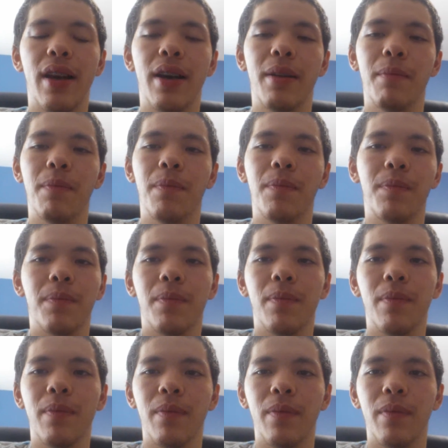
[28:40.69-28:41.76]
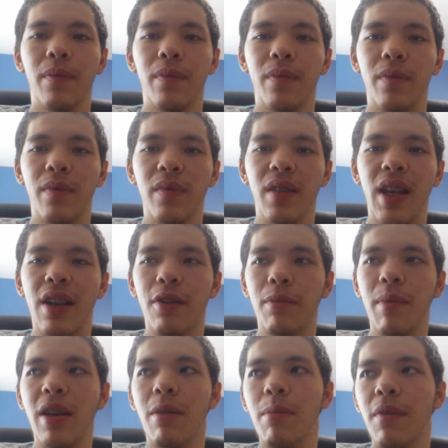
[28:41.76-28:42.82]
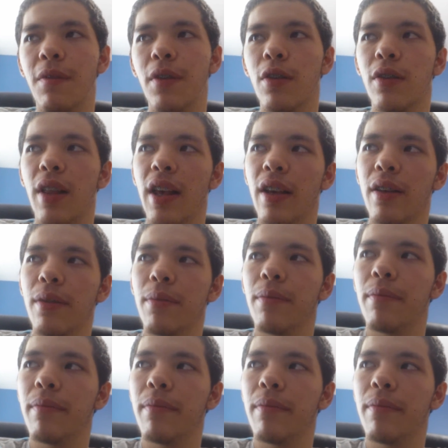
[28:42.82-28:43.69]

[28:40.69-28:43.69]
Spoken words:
They don't make me feel, like,